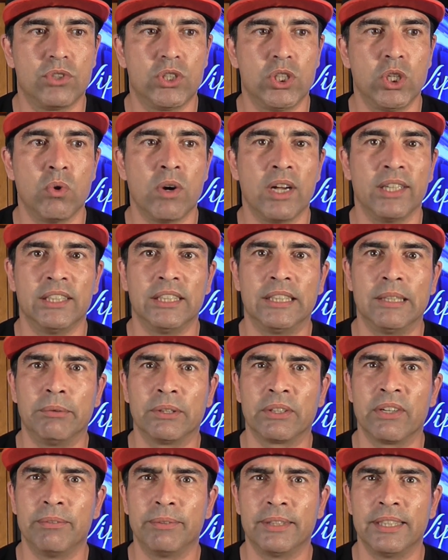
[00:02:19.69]
200
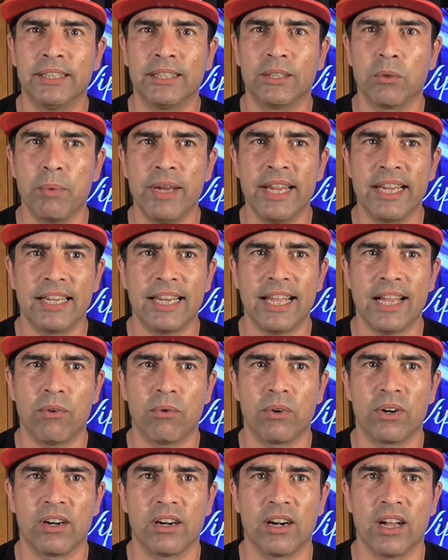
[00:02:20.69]
subscriptions a week
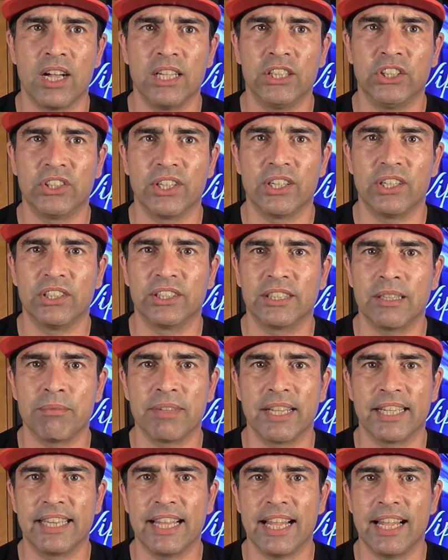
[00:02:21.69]
now, or 100 or
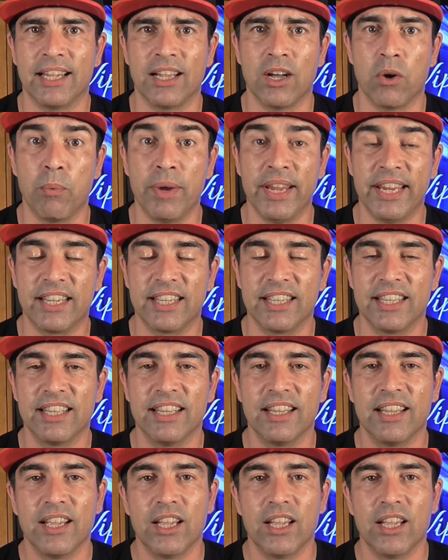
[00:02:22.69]
something like that a week,